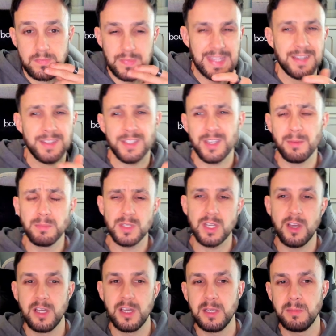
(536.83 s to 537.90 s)

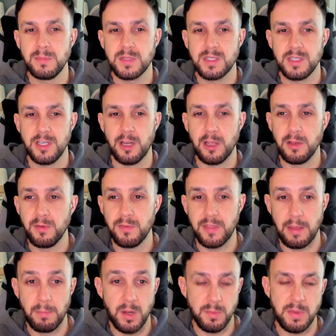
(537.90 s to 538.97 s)
Sometimes,
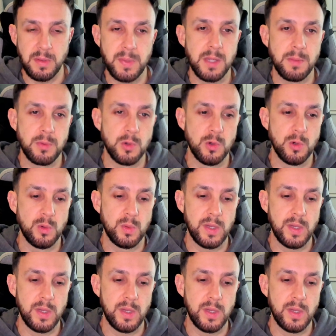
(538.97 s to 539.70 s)
there might be people